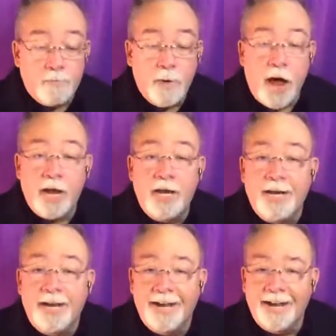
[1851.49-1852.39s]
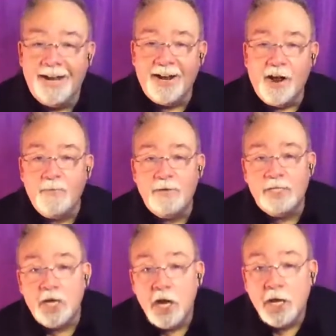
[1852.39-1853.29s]
But I'm
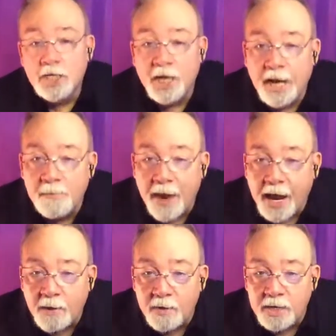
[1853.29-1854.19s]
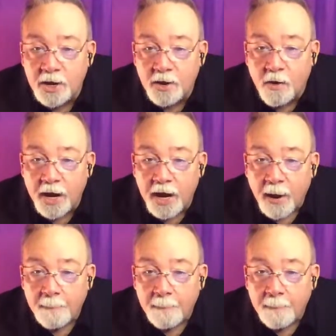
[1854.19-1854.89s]
just checking back in, and this is going,